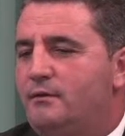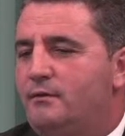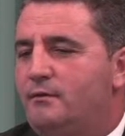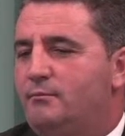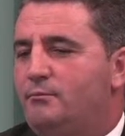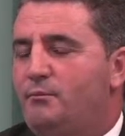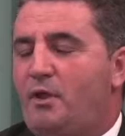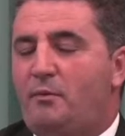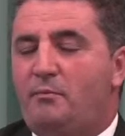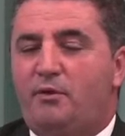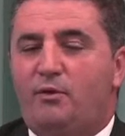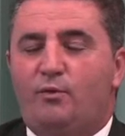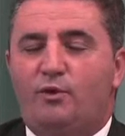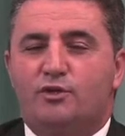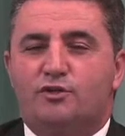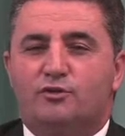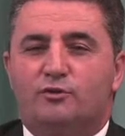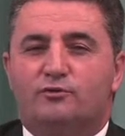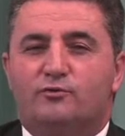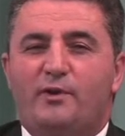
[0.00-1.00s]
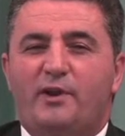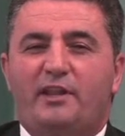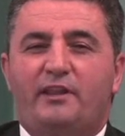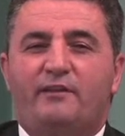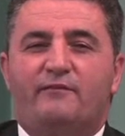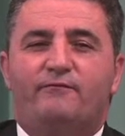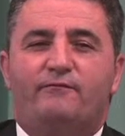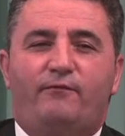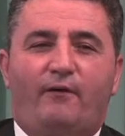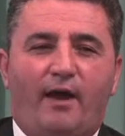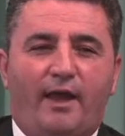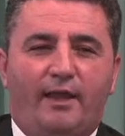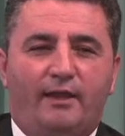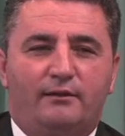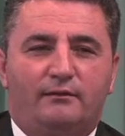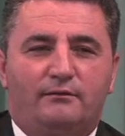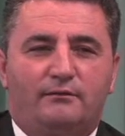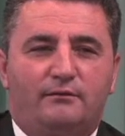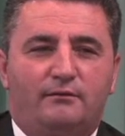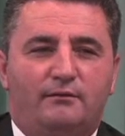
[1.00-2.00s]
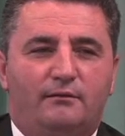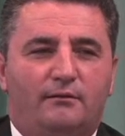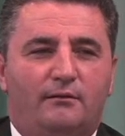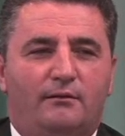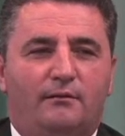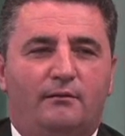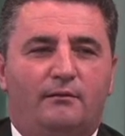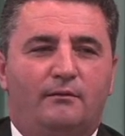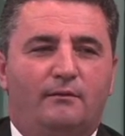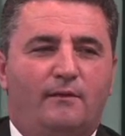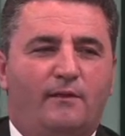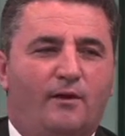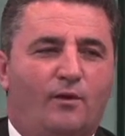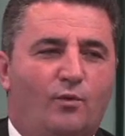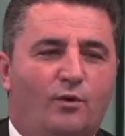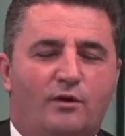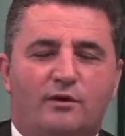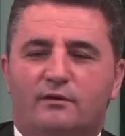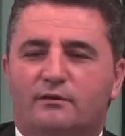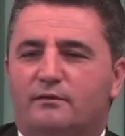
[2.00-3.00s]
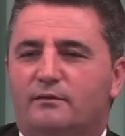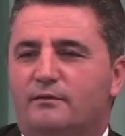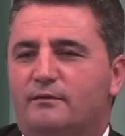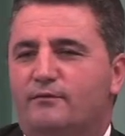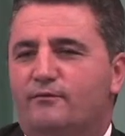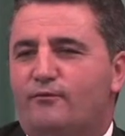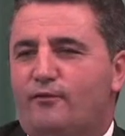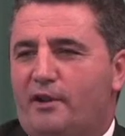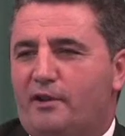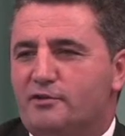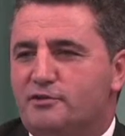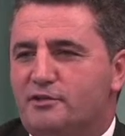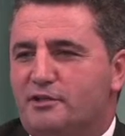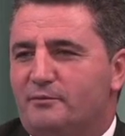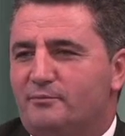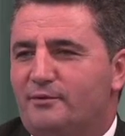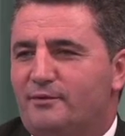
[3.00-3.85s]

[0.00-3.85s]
Maybe we should redefine the word friendship